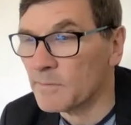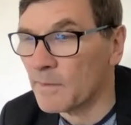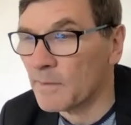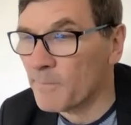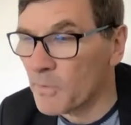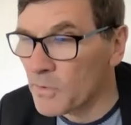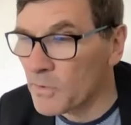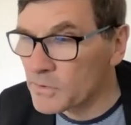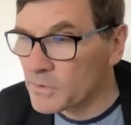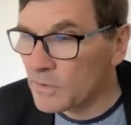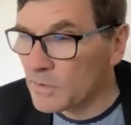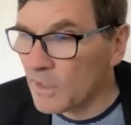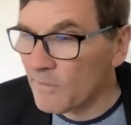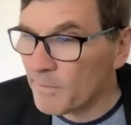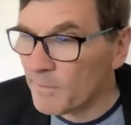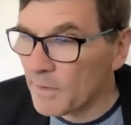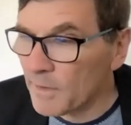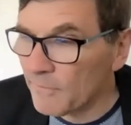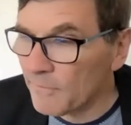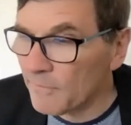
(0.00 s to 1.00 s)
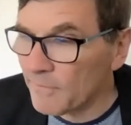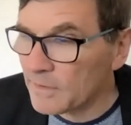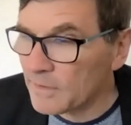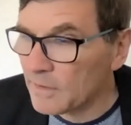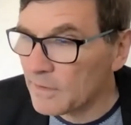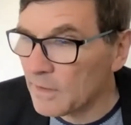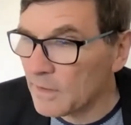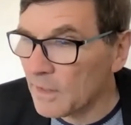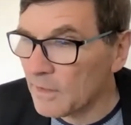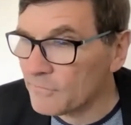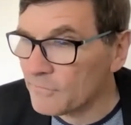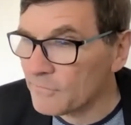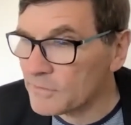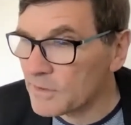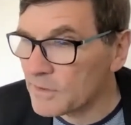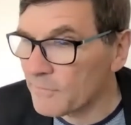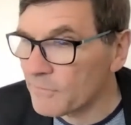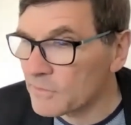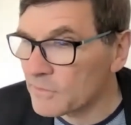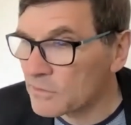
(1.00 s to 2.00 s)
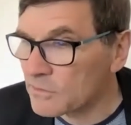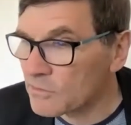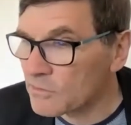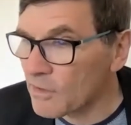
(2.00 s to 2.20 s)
my personal life, but I've had I've suffered